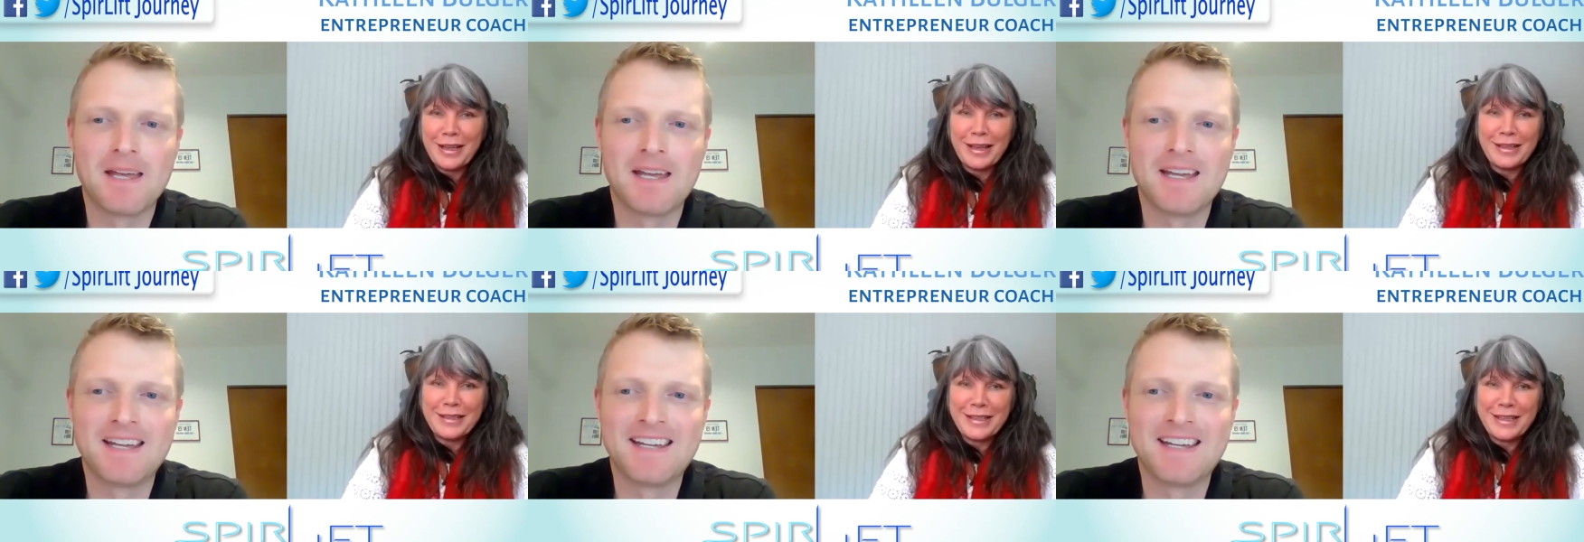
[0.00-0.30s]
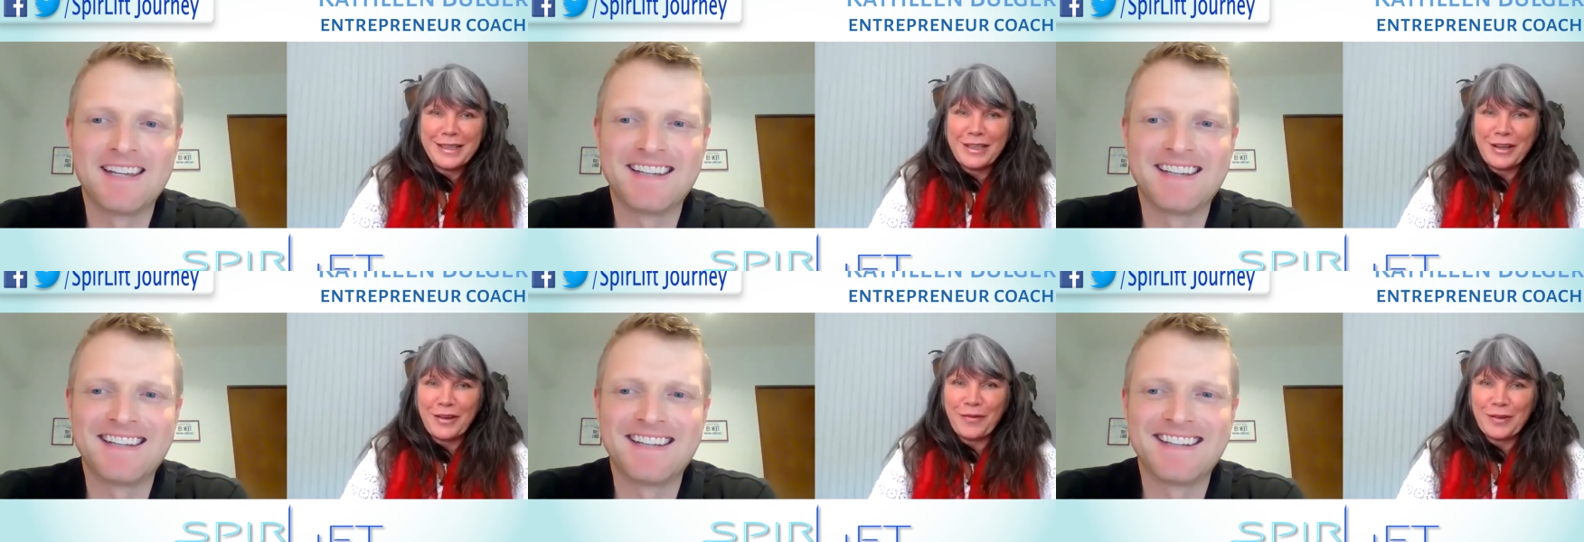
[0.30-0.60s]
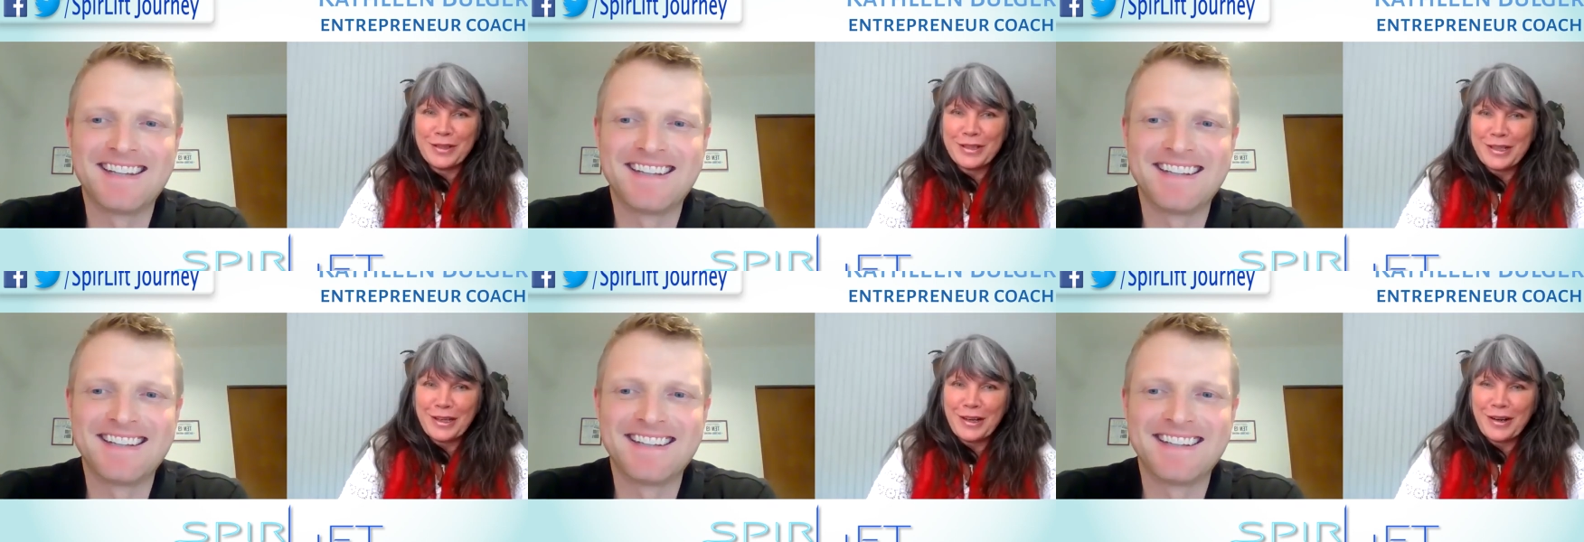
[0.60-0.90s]
Speaker 1: difference in
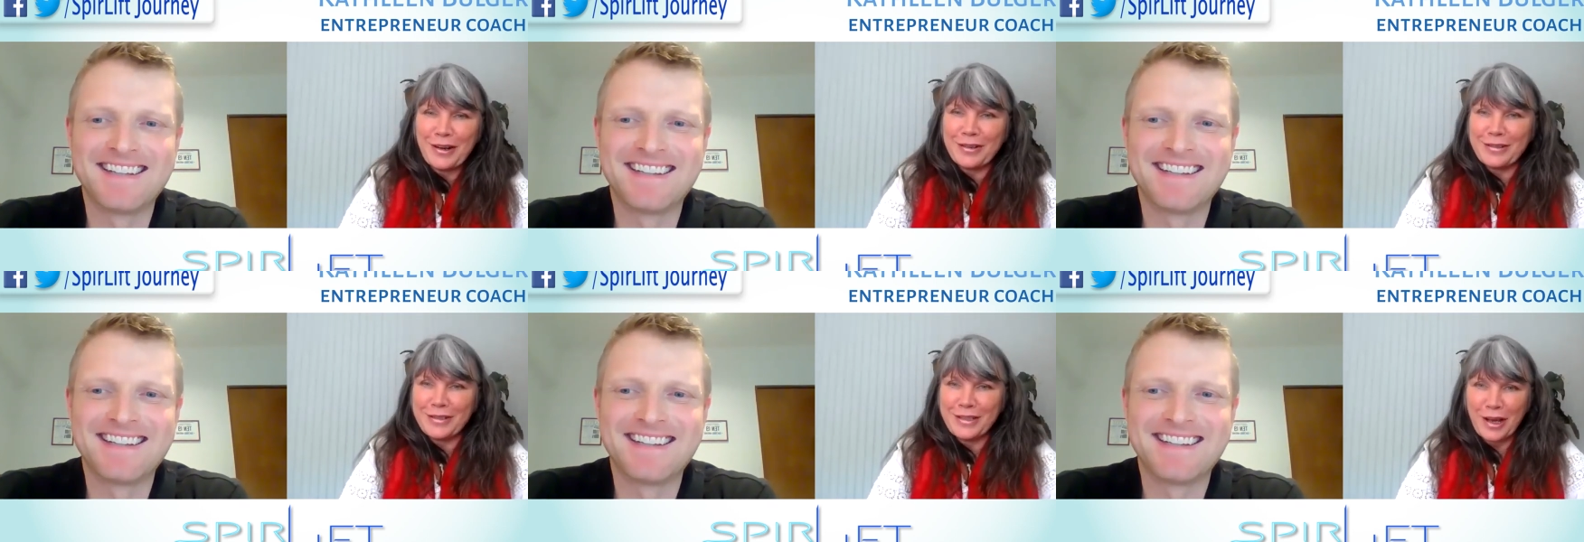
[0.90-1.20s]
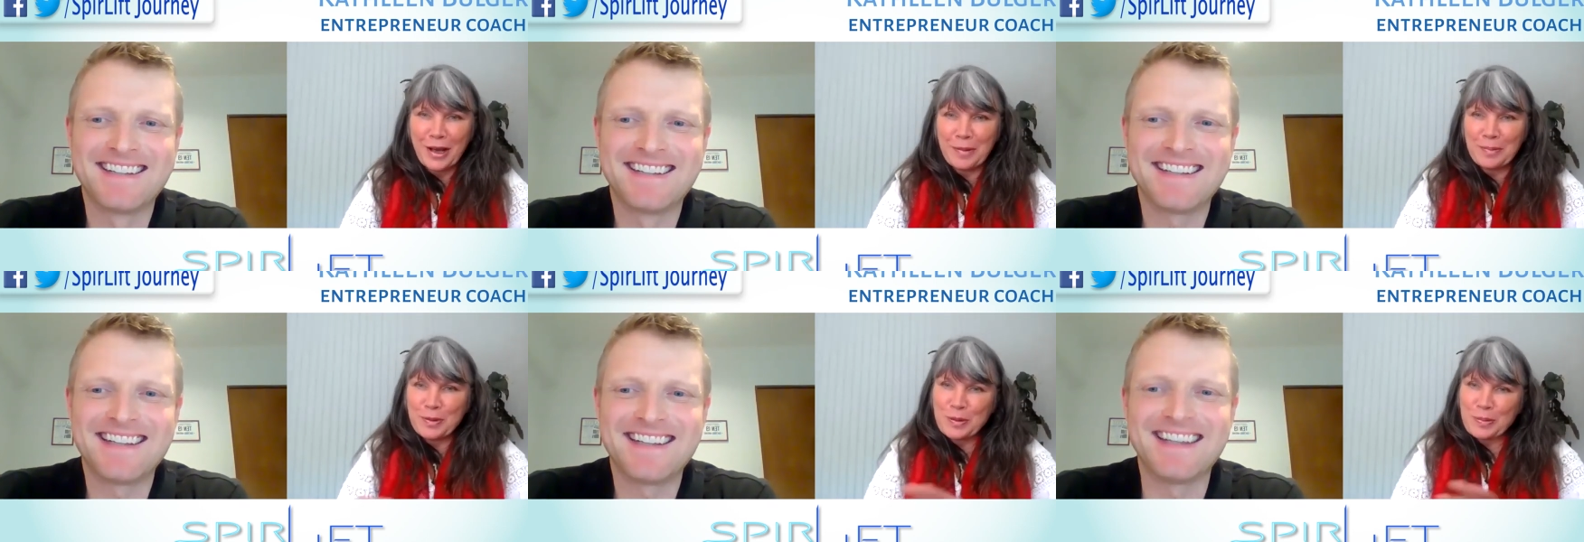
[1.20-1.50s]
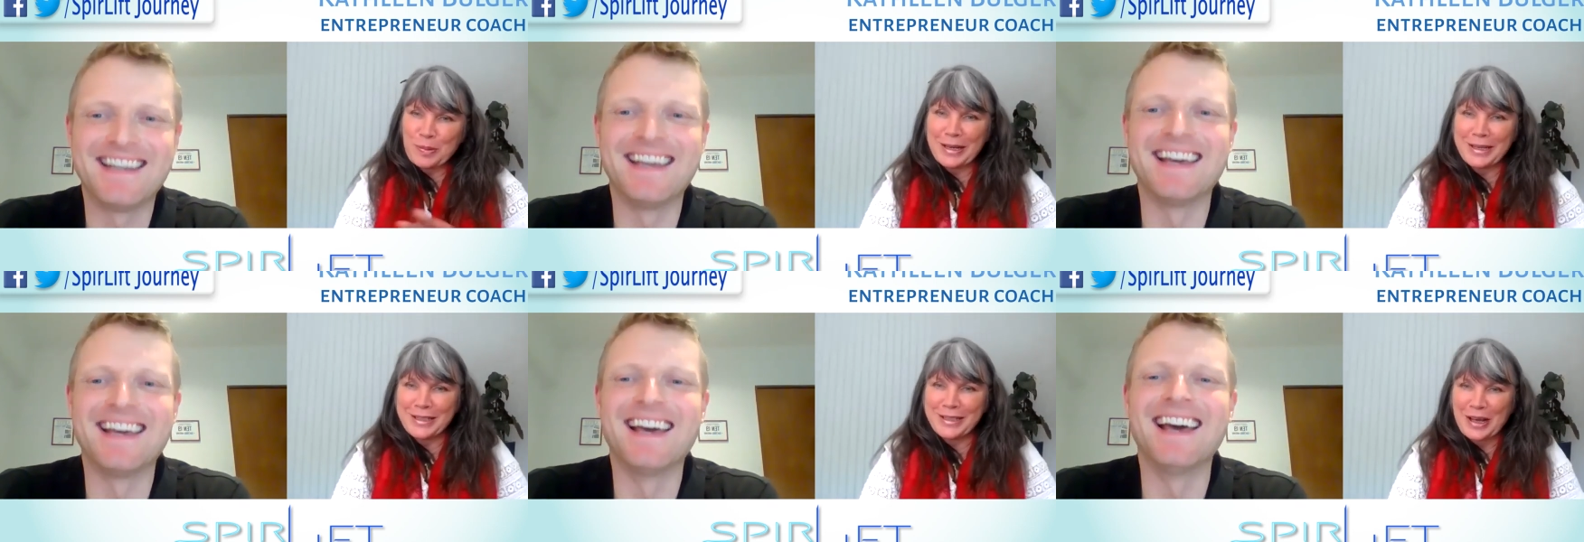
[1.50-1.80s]
our time space
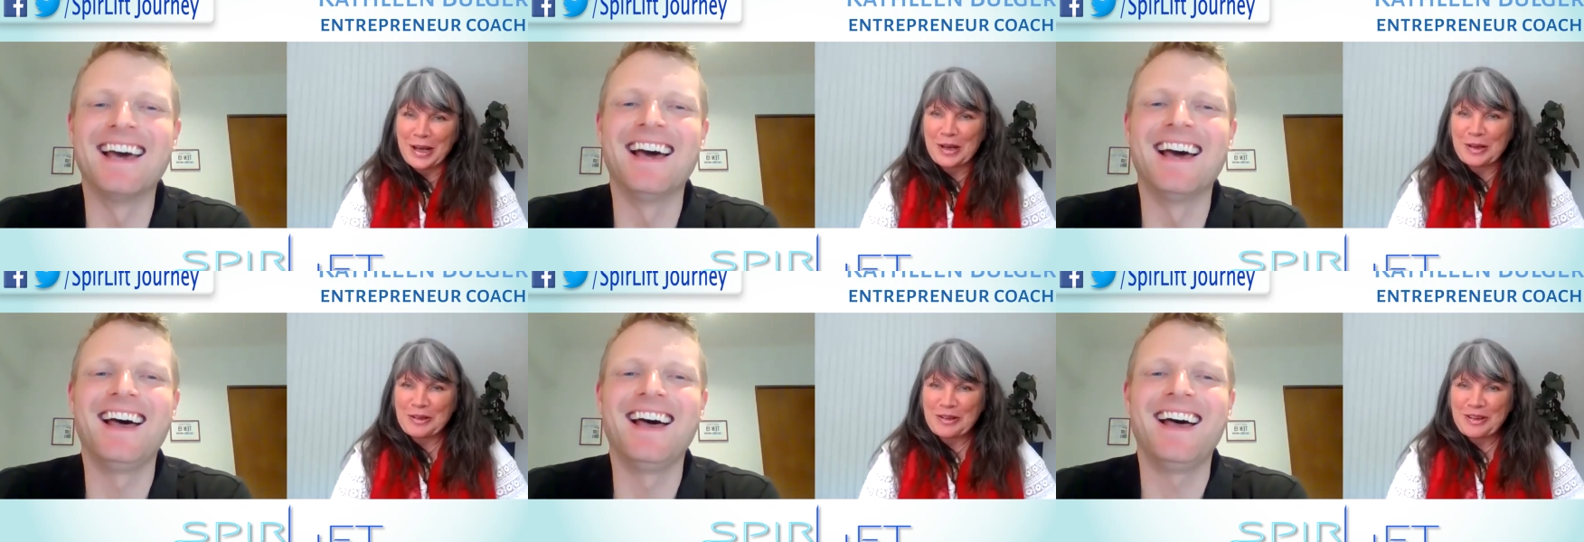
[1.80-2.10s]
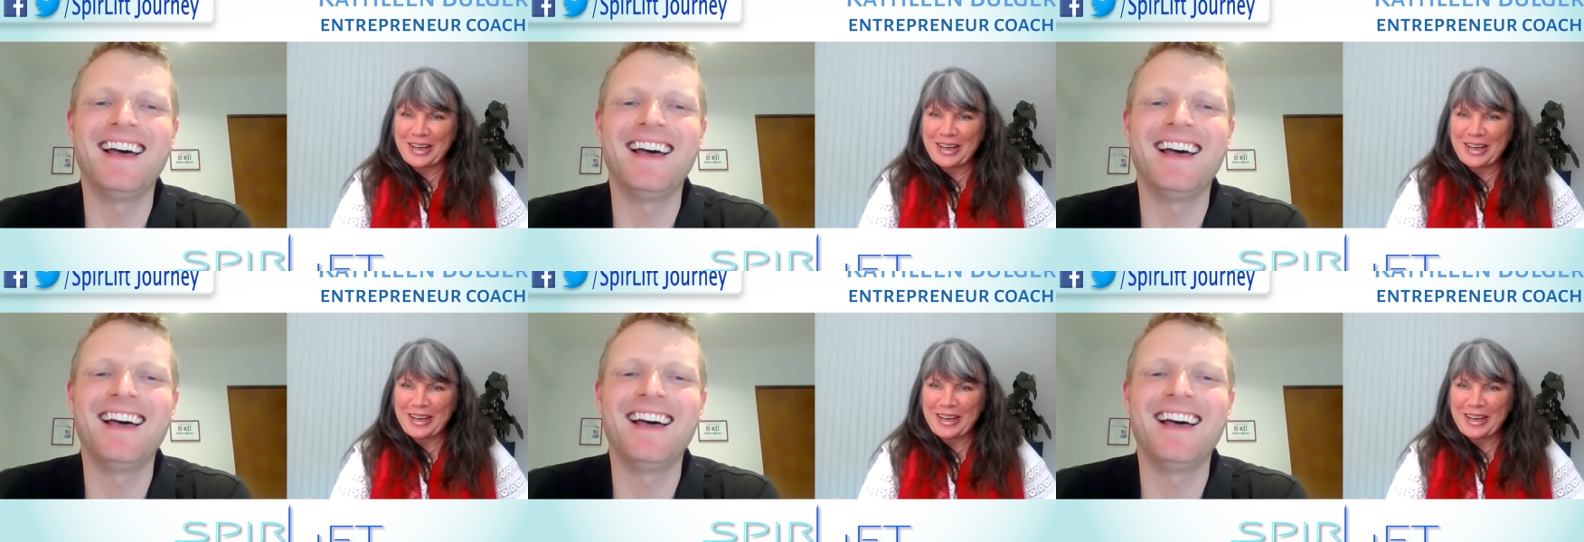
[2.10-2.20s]
country.